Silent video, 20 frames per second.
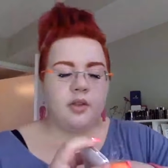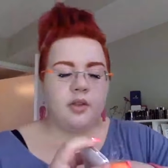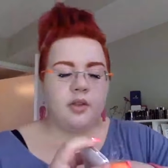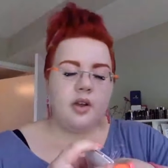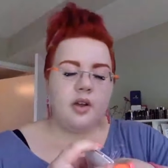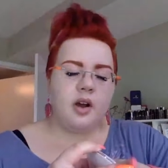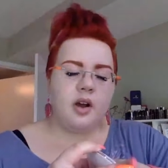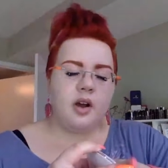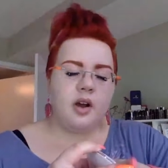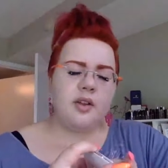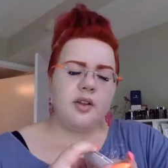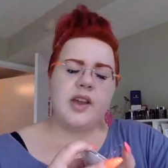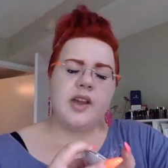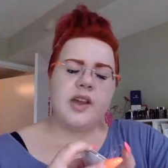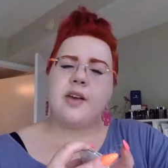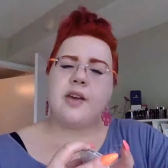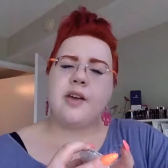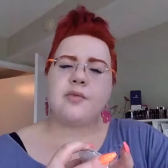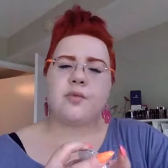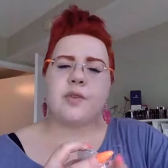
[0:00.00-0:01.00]
They
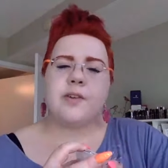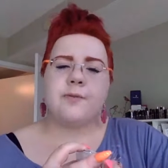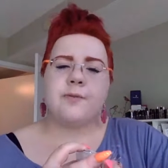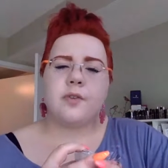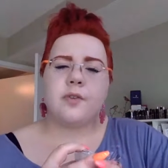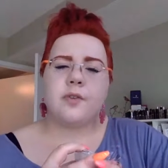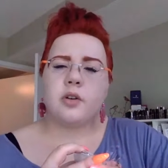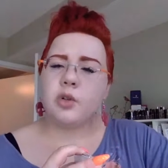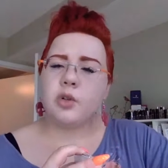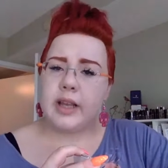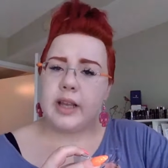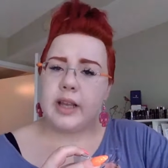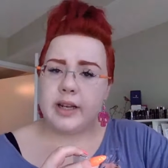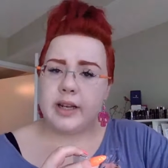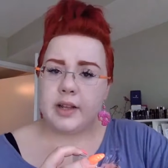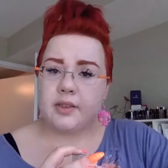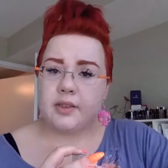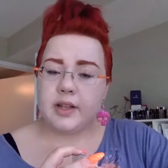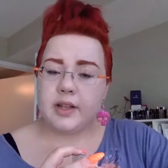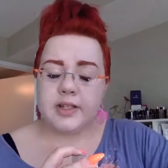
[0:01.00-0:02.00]
have
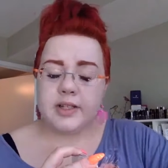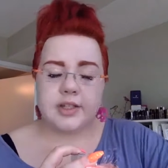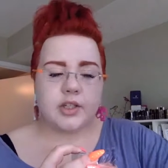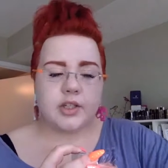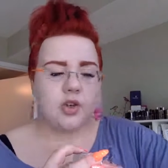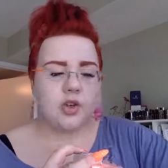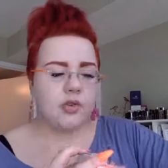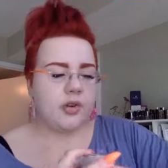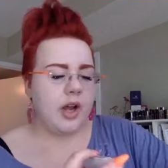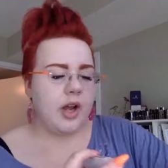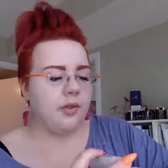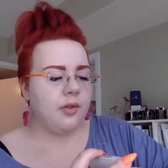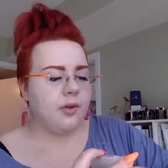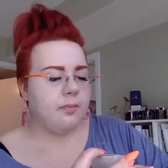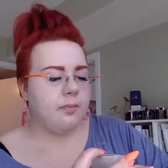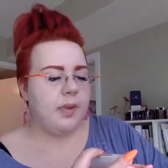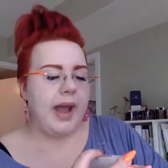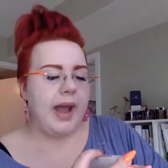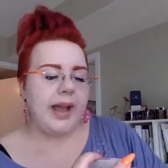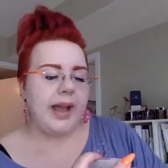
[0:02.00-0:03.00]
reformulated this, so now the
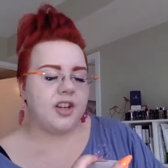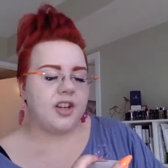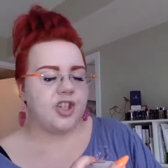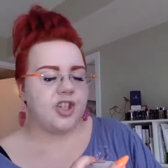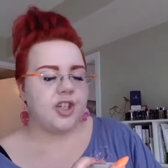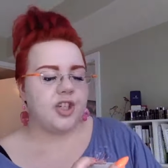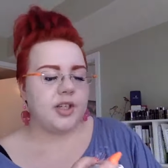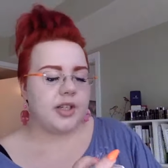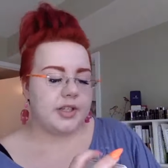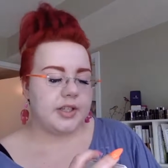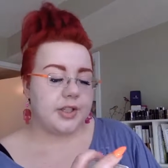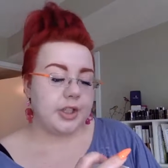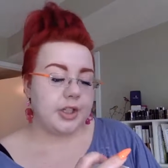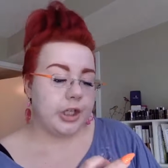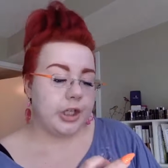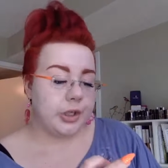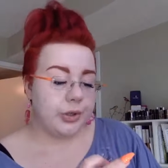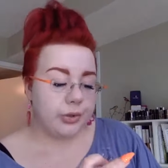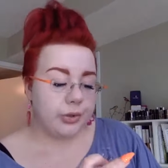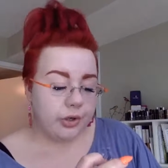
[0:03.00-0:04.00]
packaging is
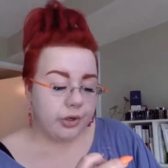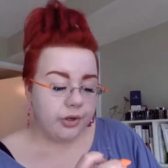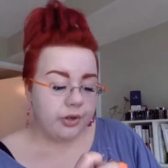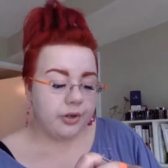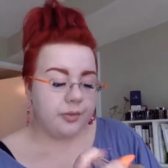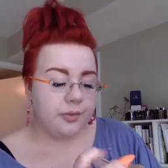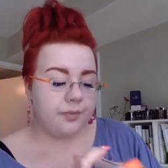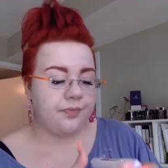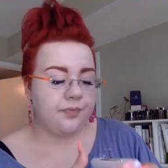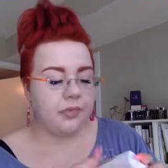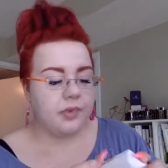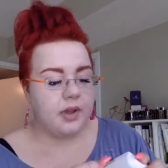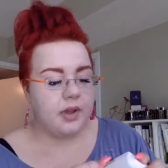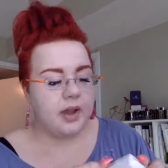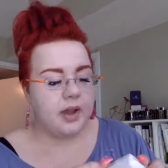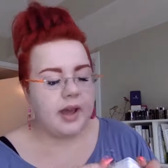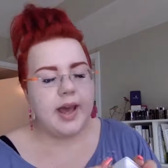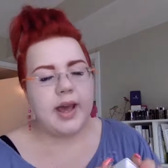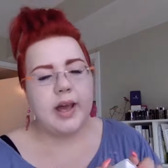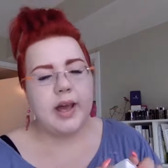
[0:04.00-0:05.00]
cuter.
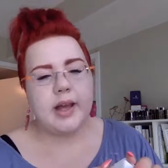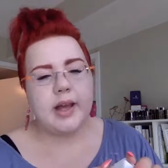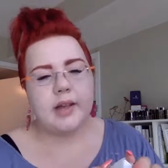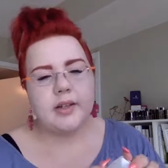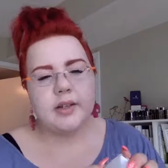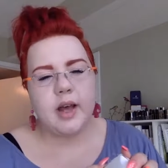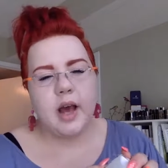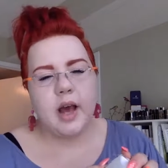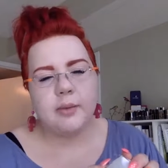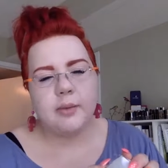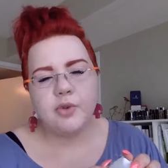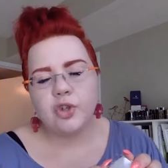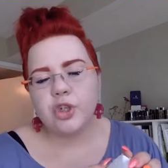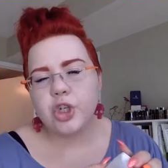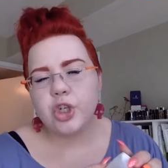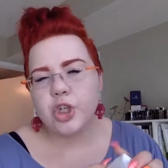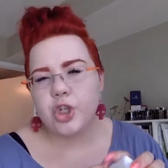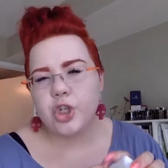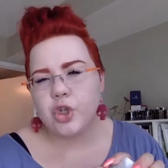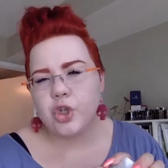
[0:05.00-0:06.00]
And I'm not
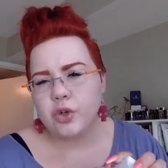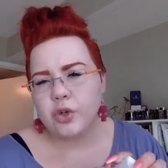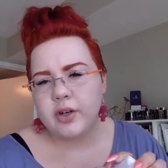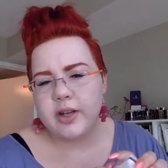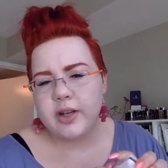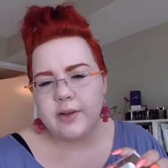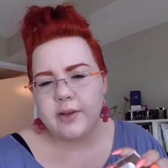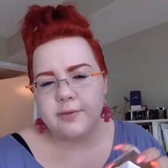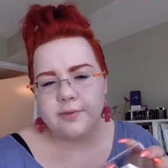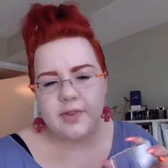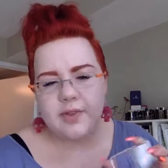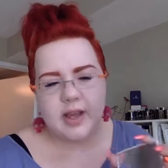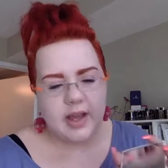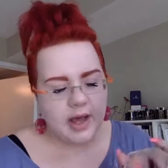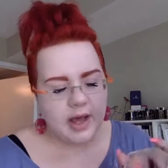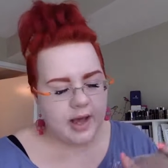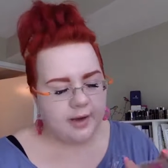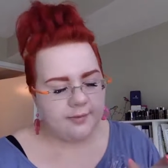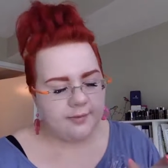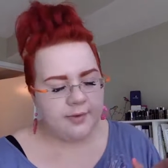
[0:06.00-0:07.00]
sure if they
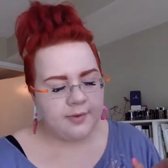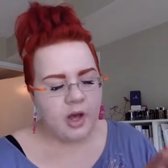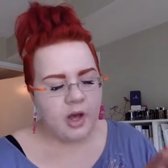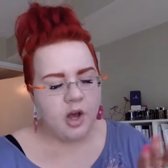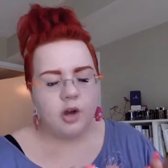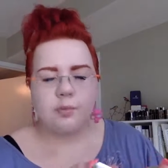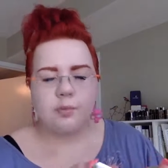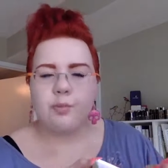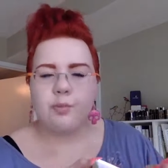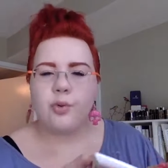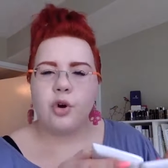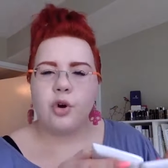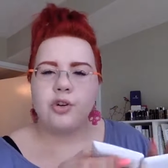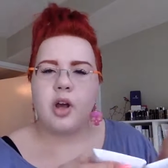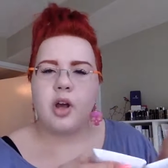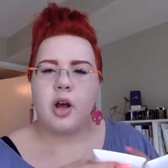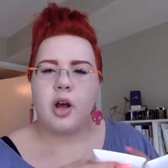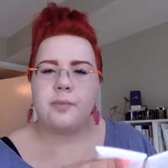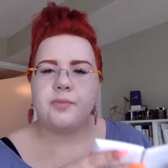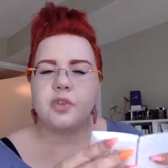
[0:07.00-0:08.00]
have brought
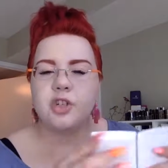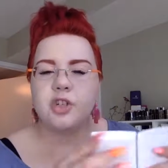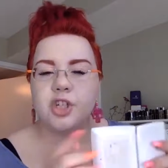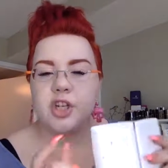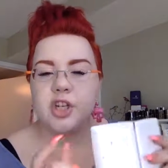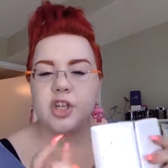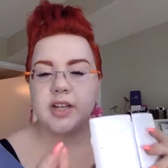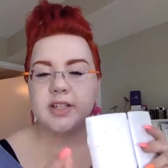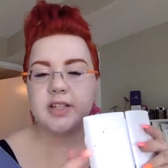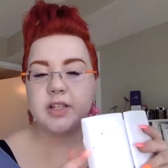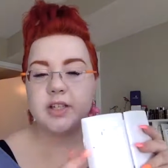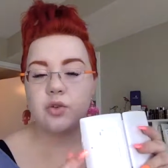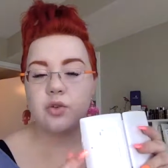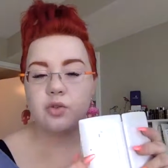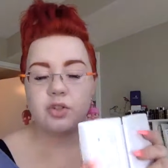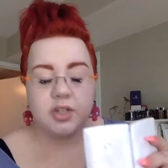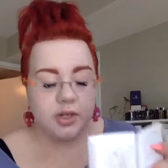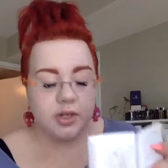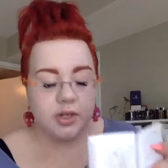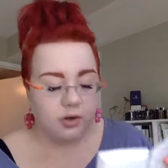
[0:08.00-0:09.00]
up the shade
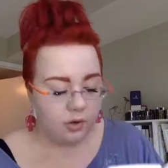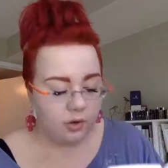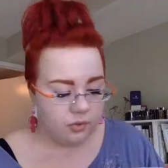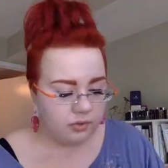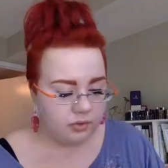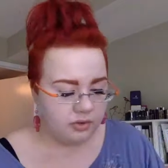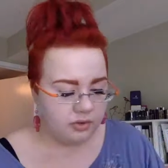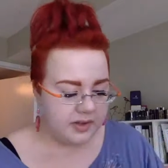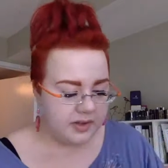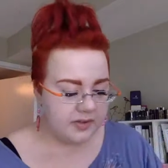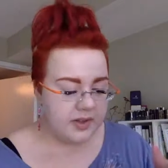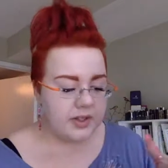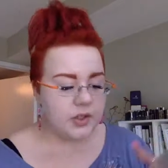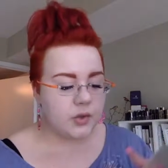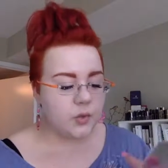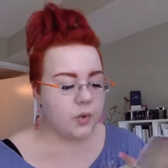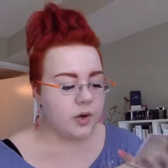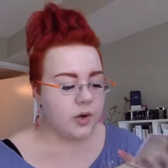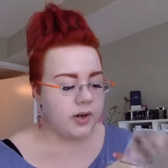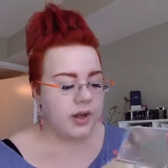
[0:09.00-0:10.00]
00 in
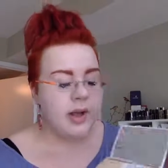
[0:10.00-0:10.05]
this one,